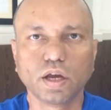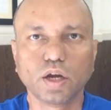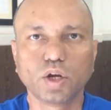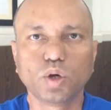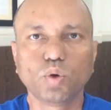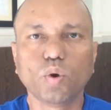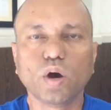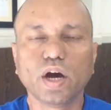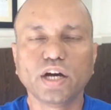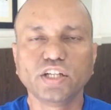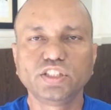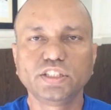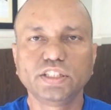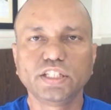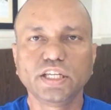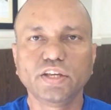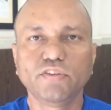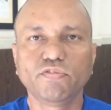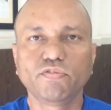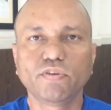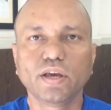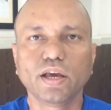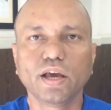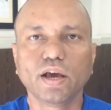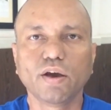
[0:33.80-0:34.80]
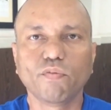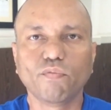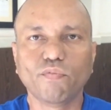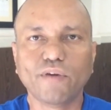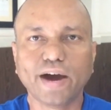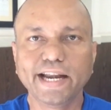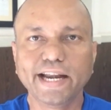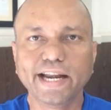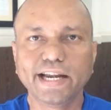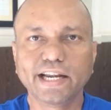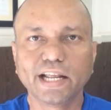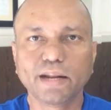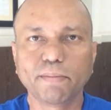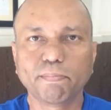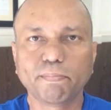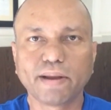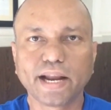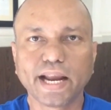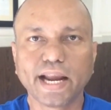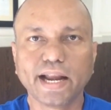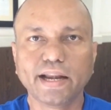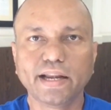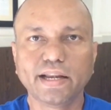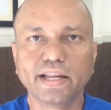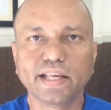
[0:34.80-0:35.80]
to achieve white and
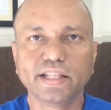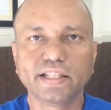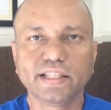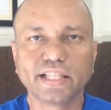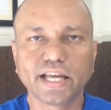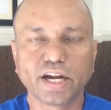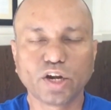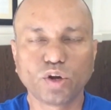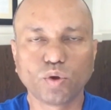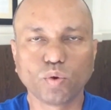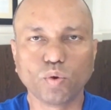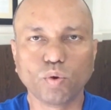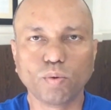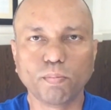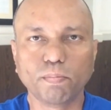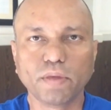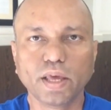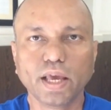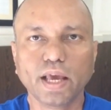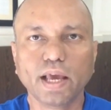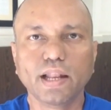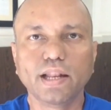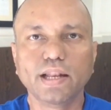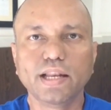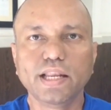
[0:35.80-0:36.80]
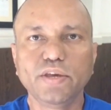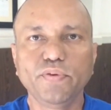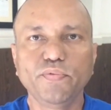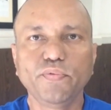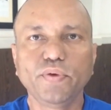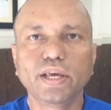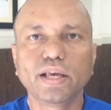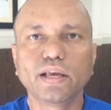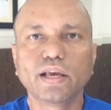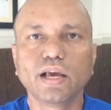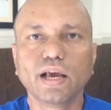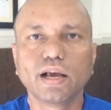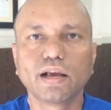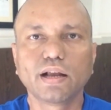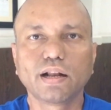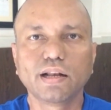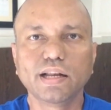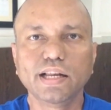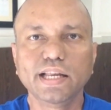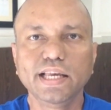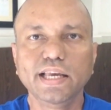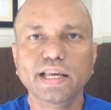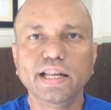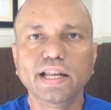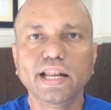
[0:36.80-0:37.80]
bright teeth at home, leaving
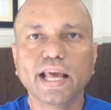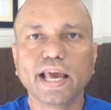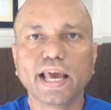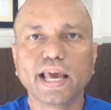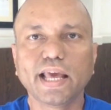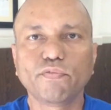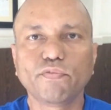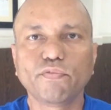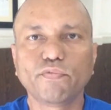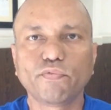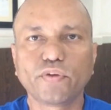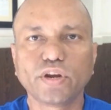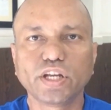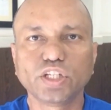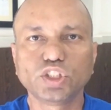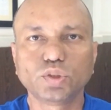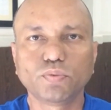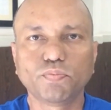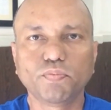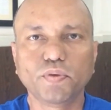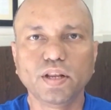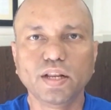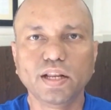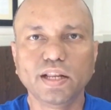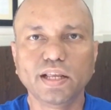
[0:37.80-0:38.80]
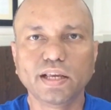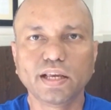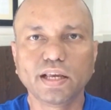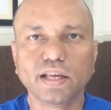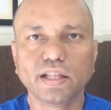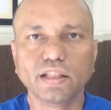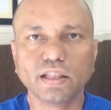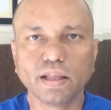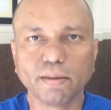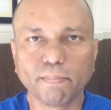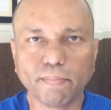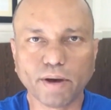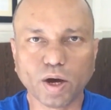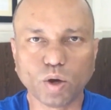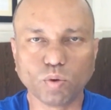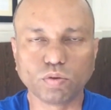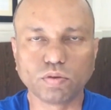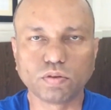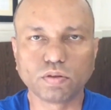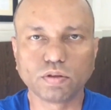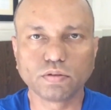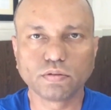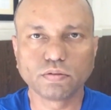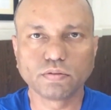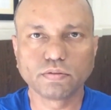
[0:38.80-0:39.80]
clean and fresh feeling in the
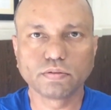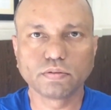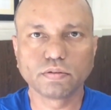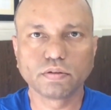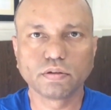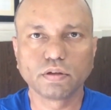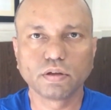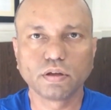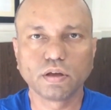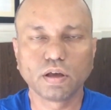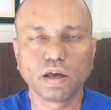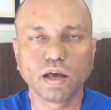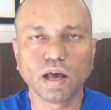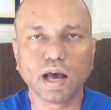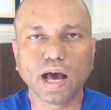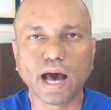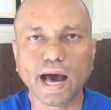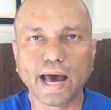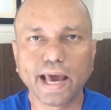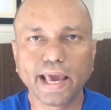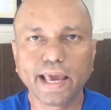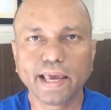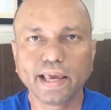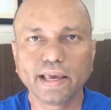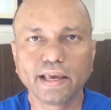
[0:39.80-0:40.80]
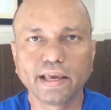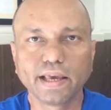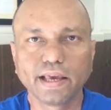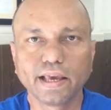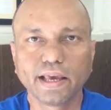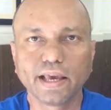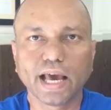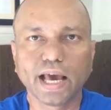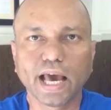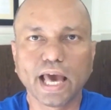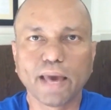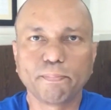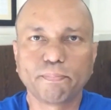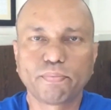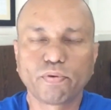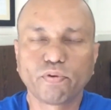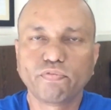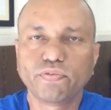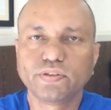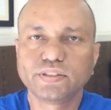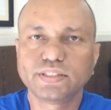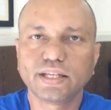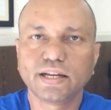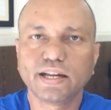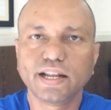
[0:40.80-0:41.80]
mouth. Hi, I'm
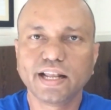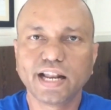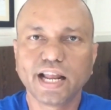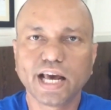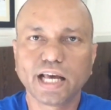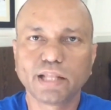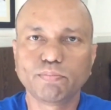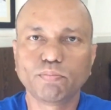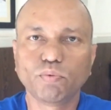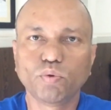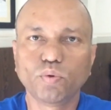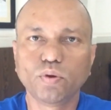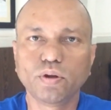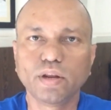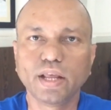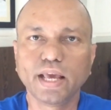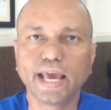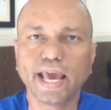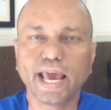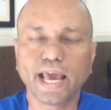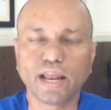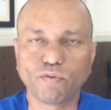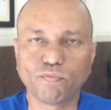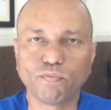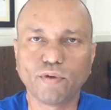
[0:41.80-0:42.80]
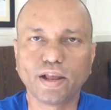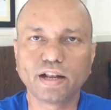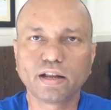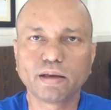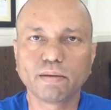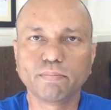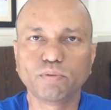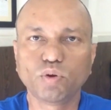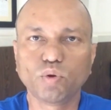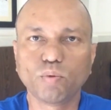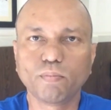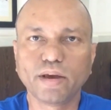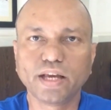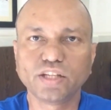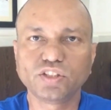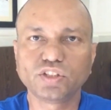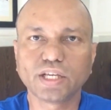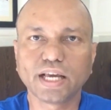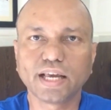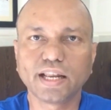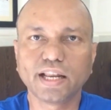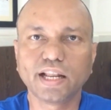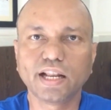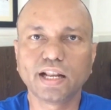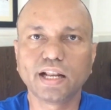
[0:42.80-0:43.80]
Professor Ninad Moon and welcome to my
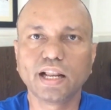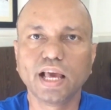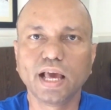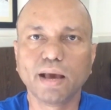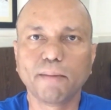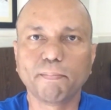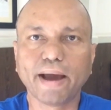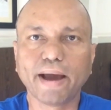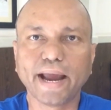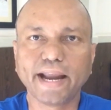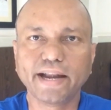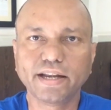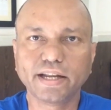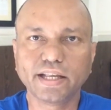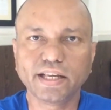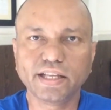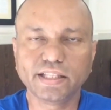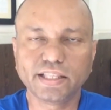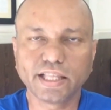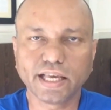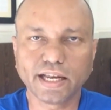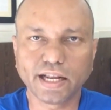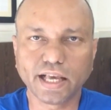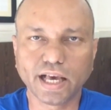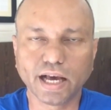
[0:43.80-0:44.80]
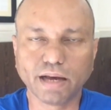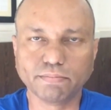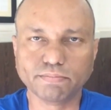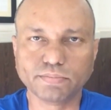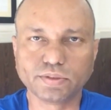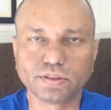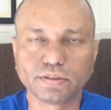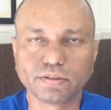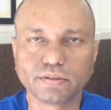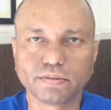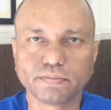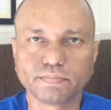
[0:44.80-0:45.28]
channel My Teeth and Gums.